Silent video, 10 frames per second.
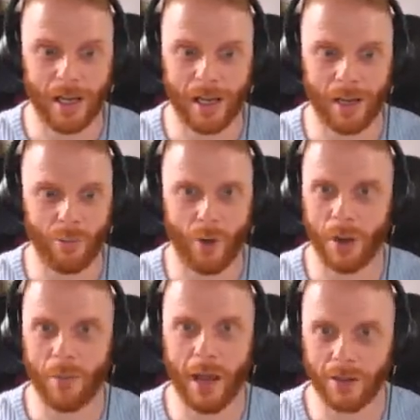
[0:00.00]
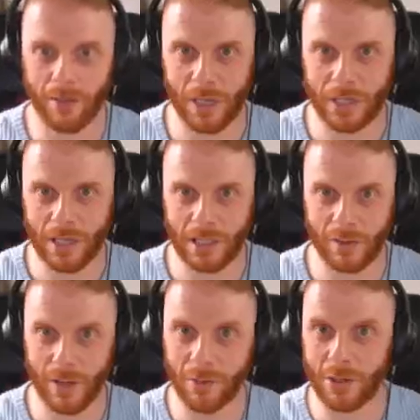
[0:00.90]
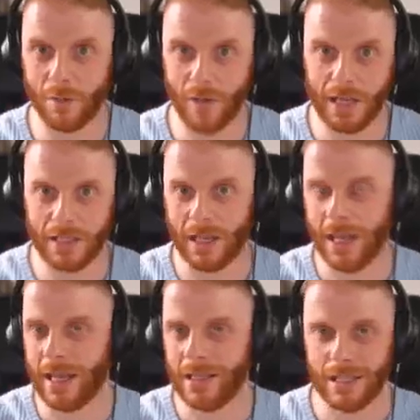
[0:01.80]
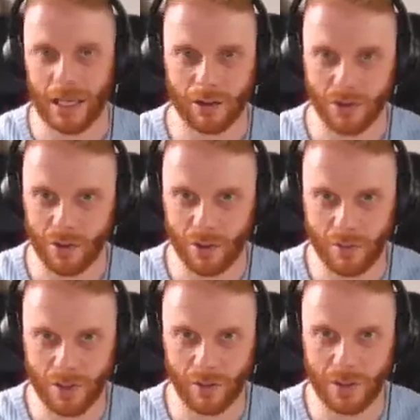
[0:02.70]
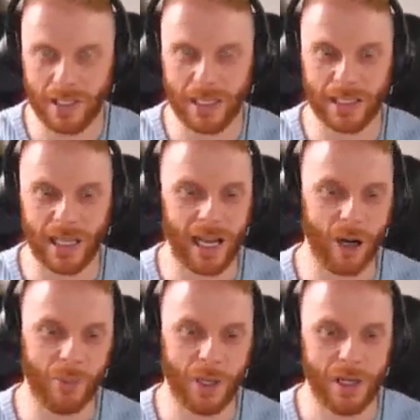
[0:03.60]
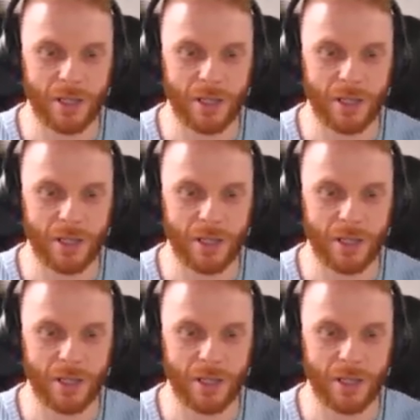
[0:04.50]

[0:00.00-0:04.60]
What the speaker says: and what amount it makes sense for them to invest to get those sort of results, to get that help.